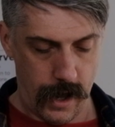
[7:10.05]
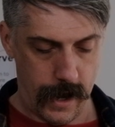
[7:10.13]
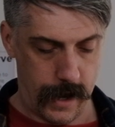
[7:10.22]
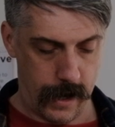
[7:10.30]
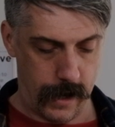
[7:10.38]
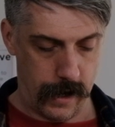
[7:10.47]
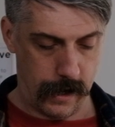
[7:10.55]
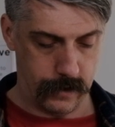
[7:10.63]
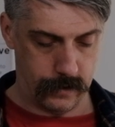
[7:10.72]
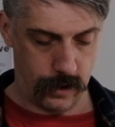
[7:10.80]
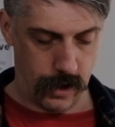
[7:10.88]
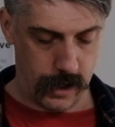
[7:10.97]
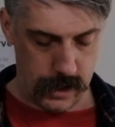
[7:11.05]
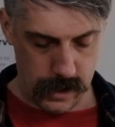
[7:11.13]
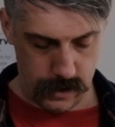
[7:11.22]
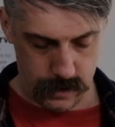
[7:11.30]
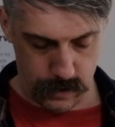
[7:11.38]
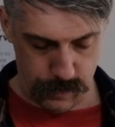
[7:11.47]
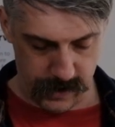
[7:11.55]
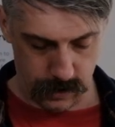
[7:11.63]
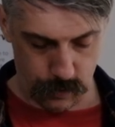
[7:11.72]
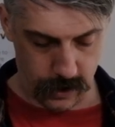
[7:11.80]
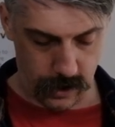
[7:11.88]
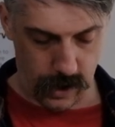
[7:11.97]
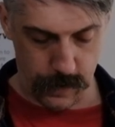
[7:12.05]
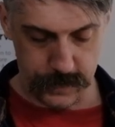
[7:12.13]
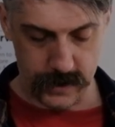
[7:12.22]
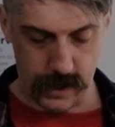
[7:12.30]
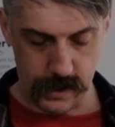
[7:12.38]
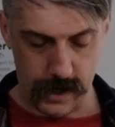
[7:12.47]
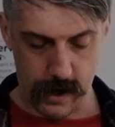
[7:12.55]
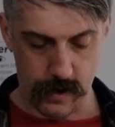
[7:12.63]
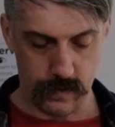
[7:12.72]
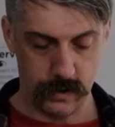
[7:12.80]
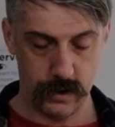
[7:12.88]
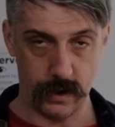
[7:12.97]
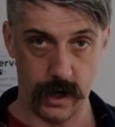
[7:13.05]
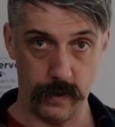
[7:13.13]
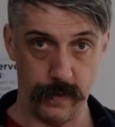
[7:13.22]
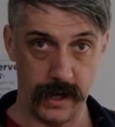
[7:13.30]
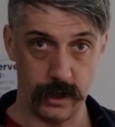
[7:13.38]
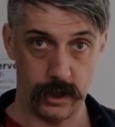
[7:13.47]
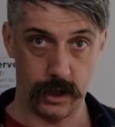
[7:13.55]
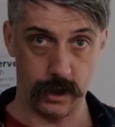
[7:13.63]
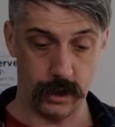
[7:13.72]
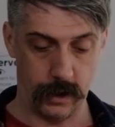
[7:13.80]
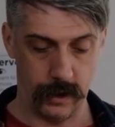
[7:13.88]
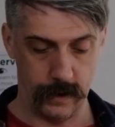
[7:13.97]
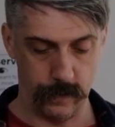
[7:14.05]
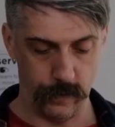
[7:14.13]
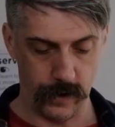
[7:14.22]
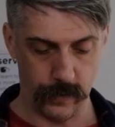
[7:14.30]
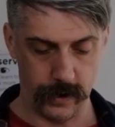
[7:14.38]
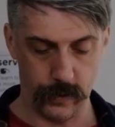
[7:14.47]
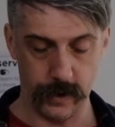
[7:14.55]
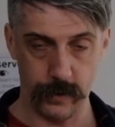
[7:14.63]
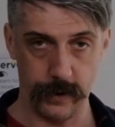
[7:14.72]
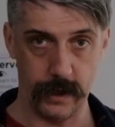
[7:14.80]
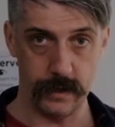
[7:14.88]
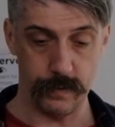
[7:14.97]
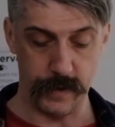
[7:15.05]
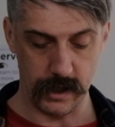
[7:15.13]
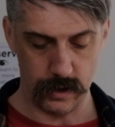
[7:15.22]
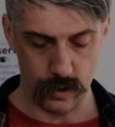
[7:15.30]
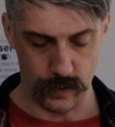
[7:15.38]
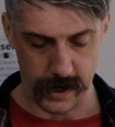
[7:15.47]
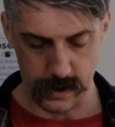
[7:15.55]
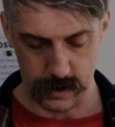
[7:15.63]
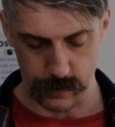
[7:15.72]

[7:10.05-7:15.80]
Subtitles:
And so I need to be able to work upside down, so I make sure we don't want to work with this being too wet.